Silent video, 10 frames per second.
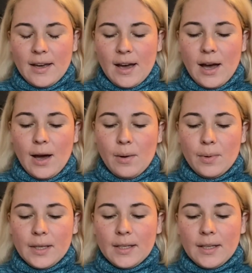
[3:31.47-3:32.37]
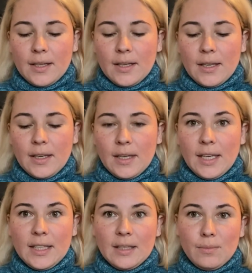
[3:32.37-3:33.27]
our
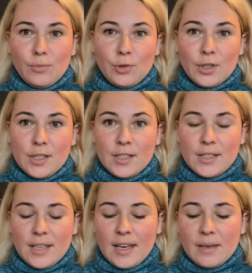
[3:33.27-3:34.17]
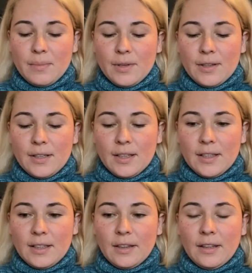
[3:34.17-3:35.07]
knitting more sustainable
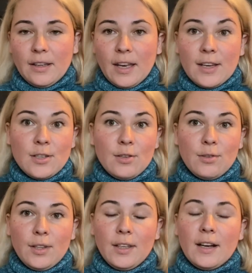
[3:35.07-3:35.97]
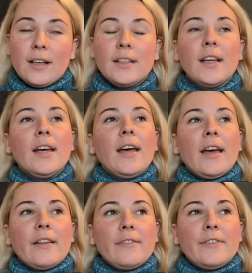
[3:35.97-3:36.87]
in connection to the yarn.
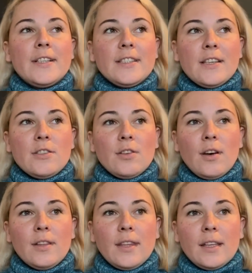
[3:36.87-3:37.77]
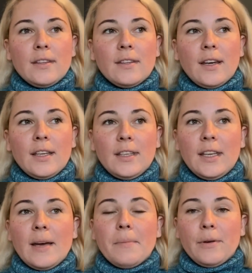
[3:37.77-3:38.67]
And first I thought that
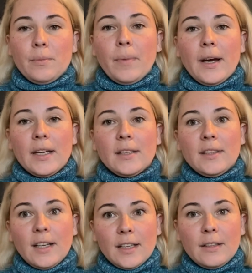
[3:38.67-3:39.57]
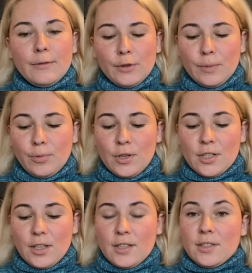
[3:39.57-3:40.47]
idea about buying yarn for the
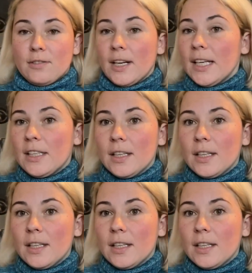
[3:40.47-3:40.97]
project is great,